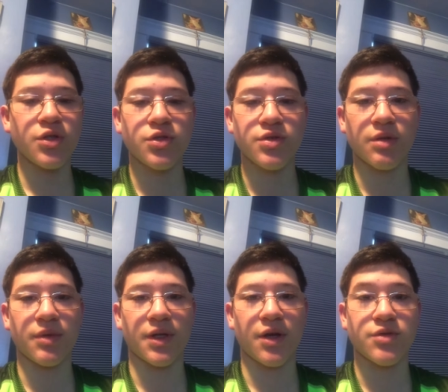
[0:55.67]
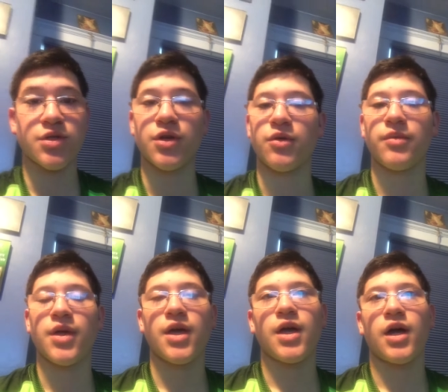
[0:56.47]
do something else. You know.
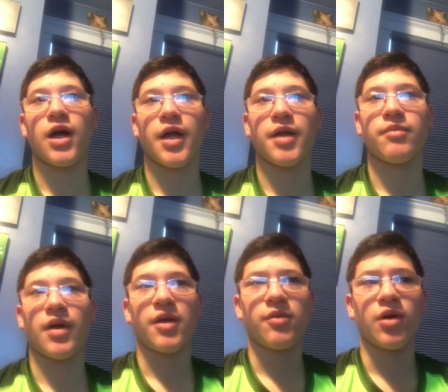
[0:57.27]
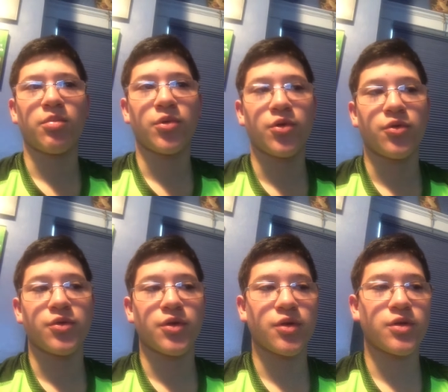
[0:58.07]
I might
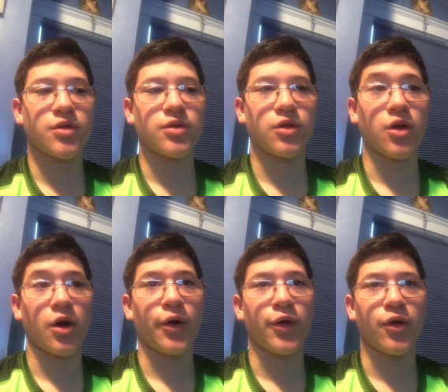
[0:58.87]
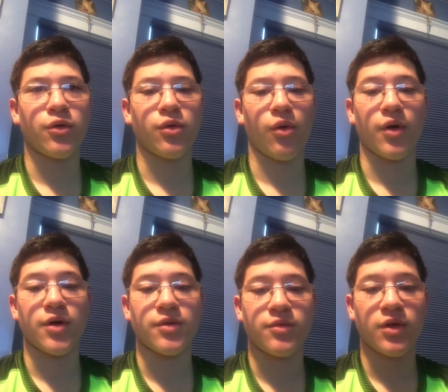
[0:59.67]
upload Agar.io
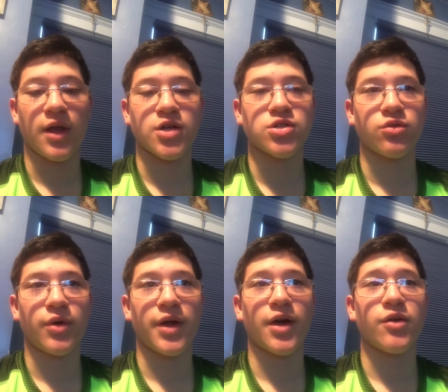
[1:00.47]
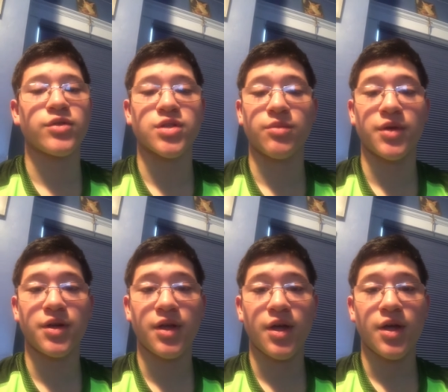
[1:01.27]
or Clash Royale or
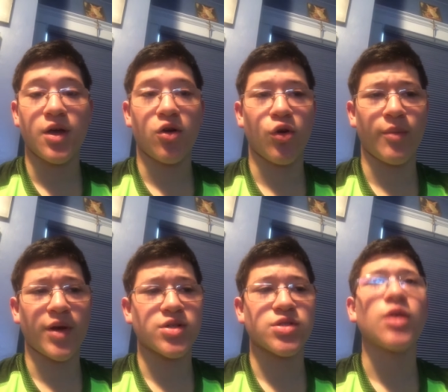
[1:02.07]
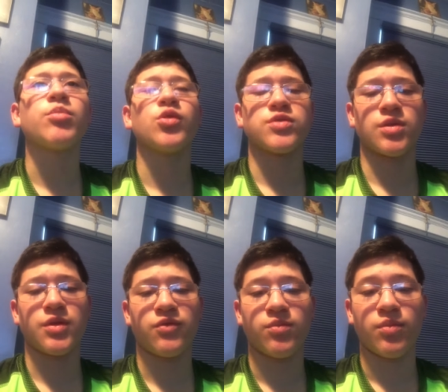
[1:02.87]
something, or I might just upload
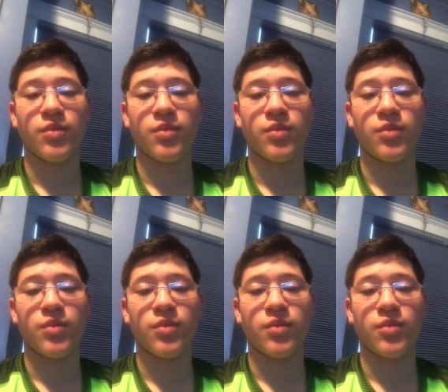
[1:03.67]
something from